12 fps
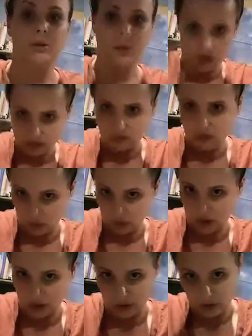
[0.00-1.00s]
if you were to
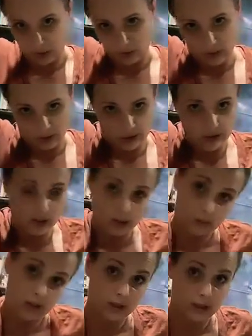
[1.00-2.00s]
do this kind of bun
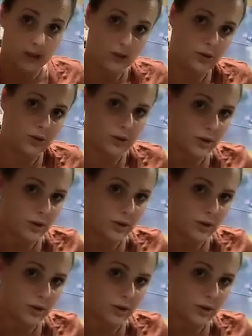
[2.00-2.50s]
at night, you could.